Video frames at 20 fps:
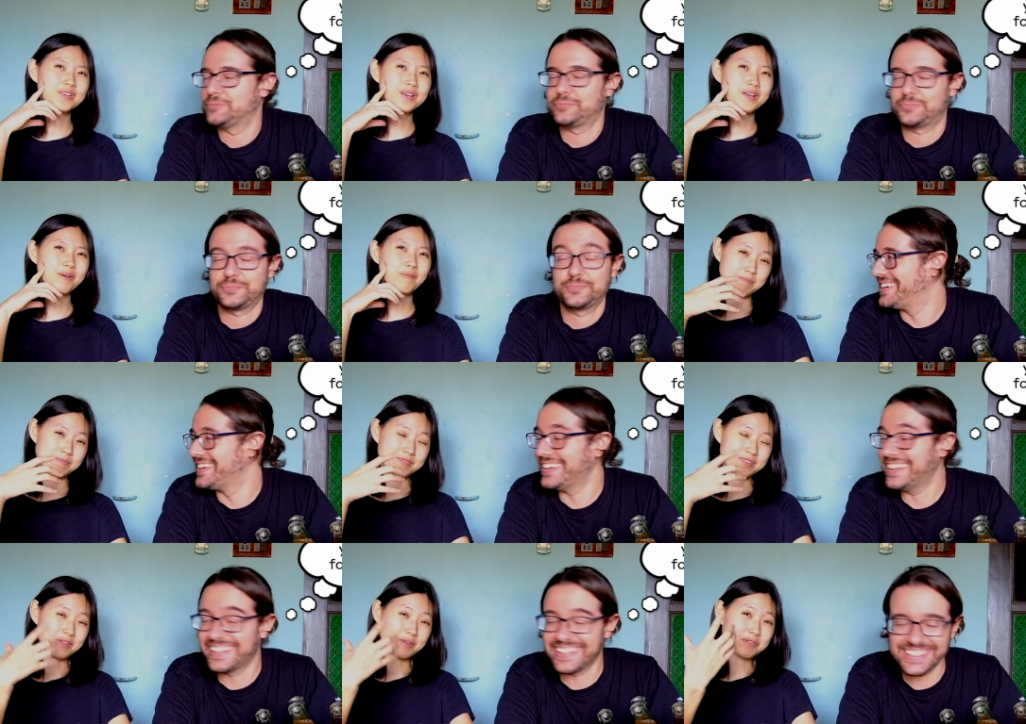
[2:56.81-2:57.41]

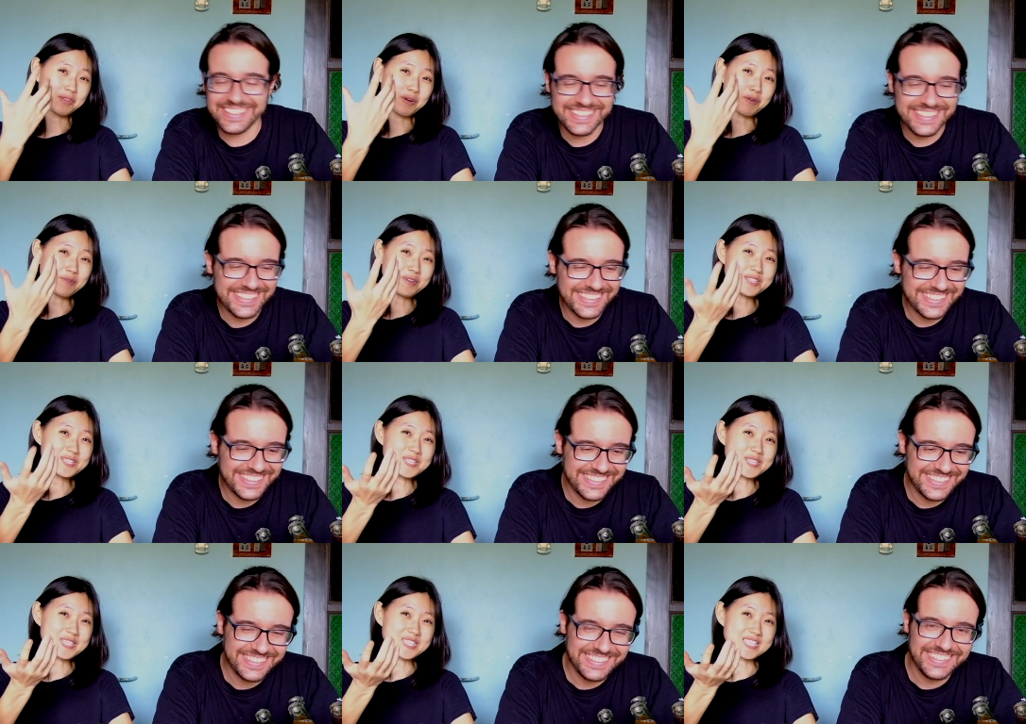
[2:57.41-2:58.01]
Speaker 1: the, the
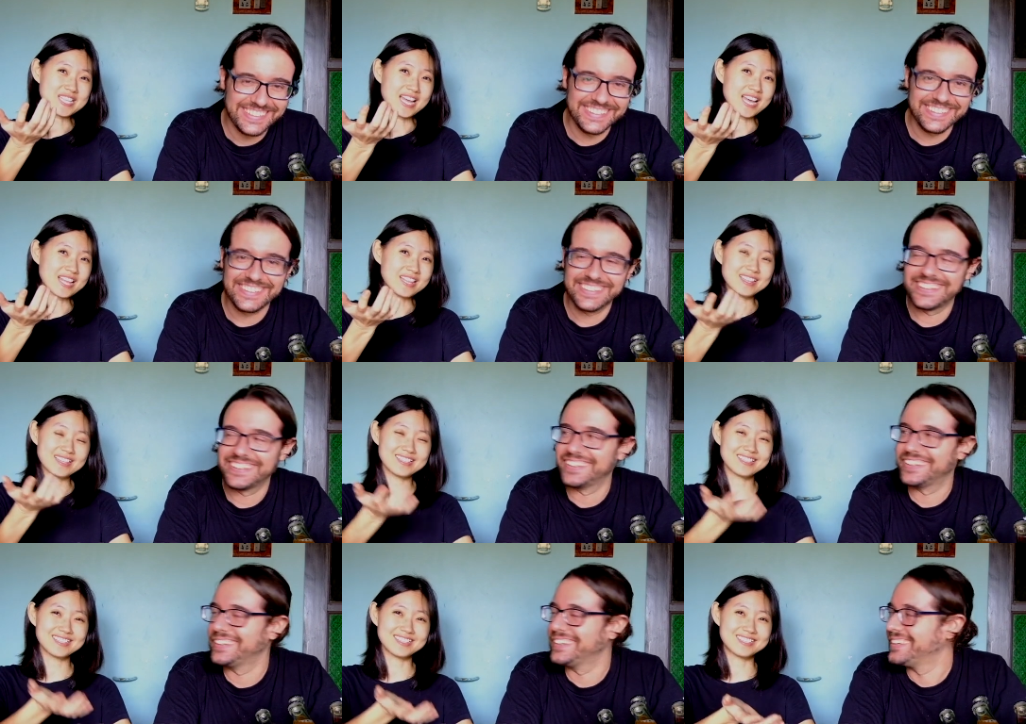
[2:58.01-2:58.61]
reason is that
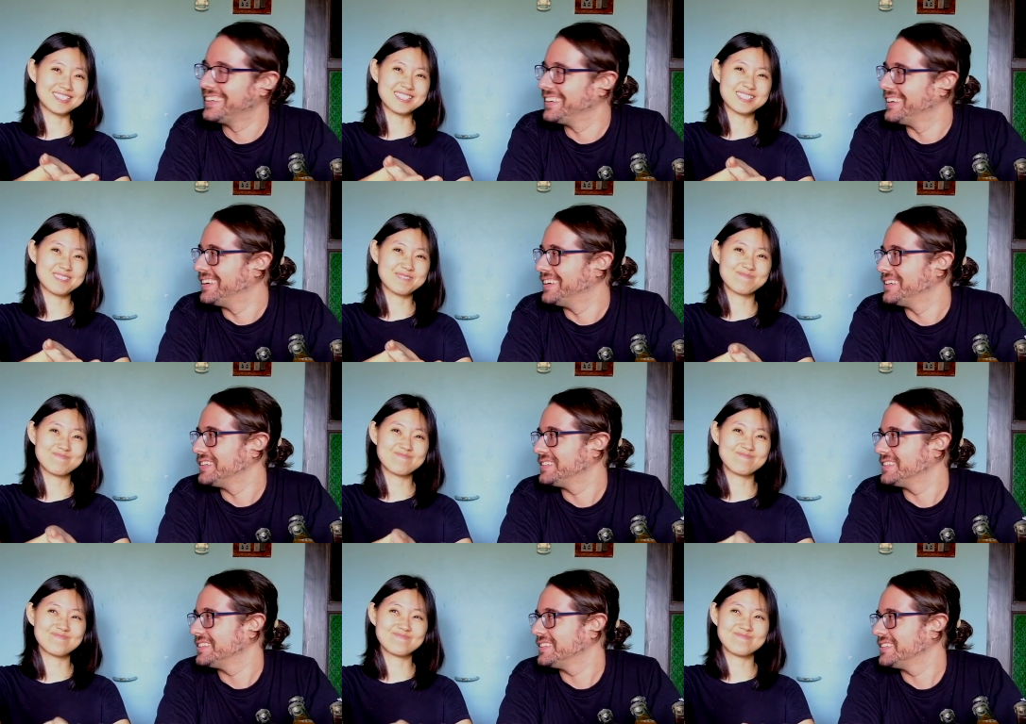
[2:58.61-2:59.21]
it's
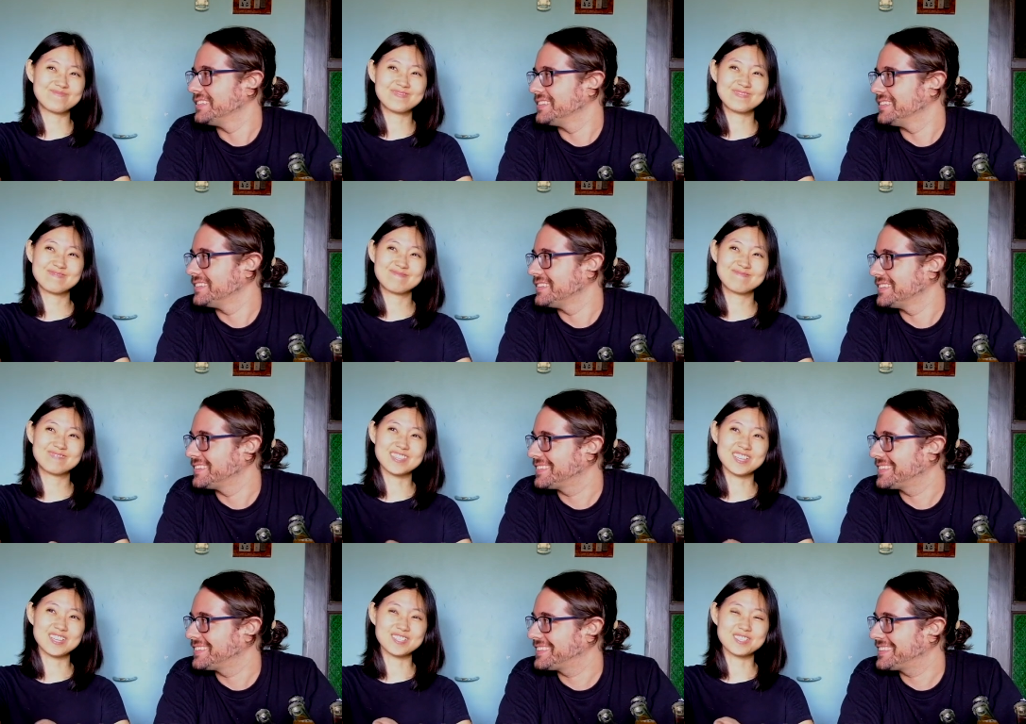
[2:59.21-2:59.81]

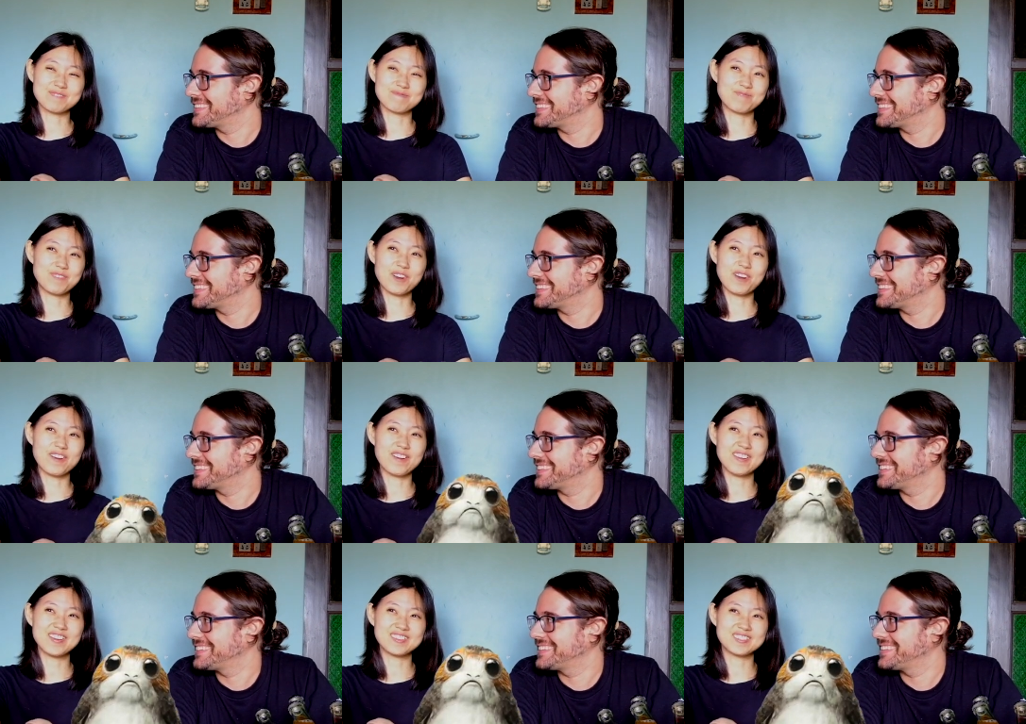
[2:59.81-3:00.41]
just
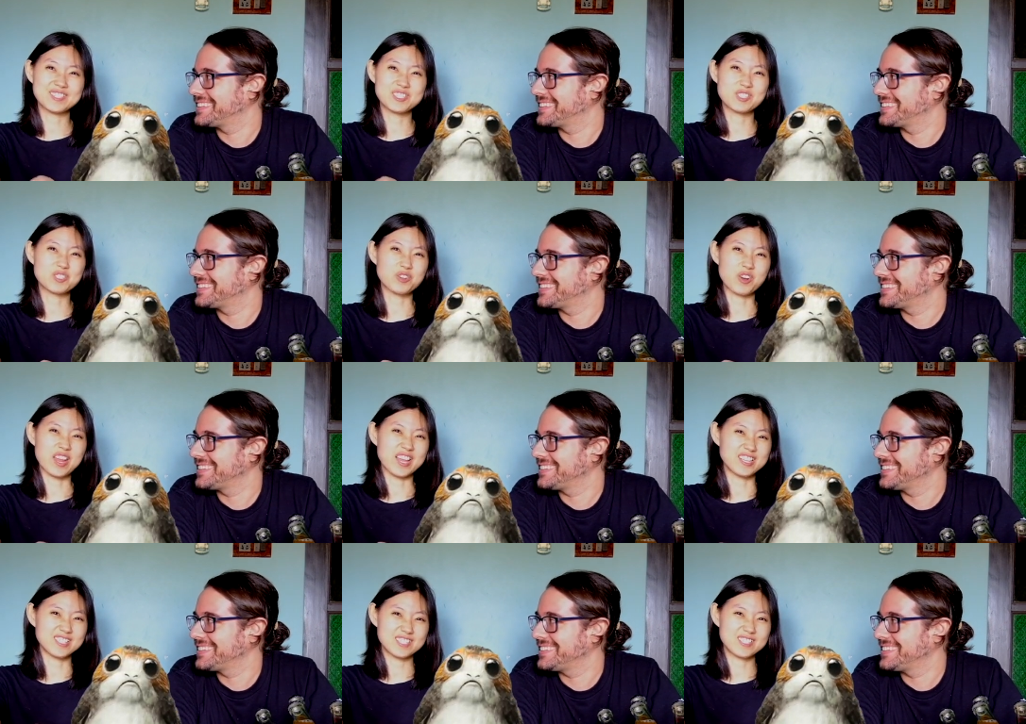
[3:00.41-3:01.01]
very
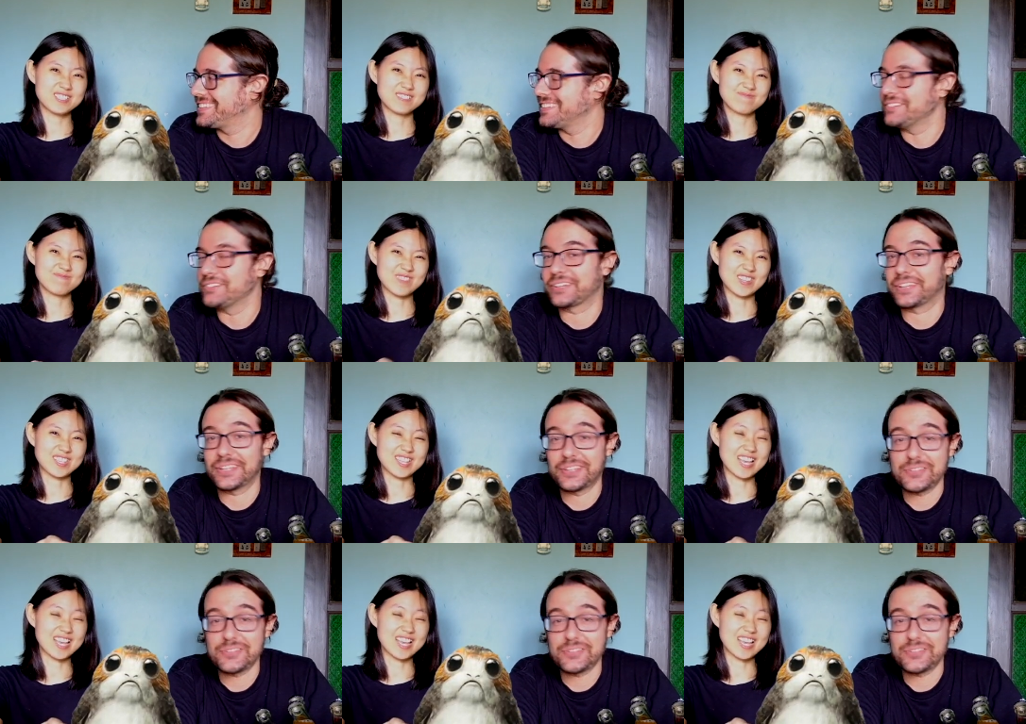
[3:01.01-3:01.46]
strange. Okay. The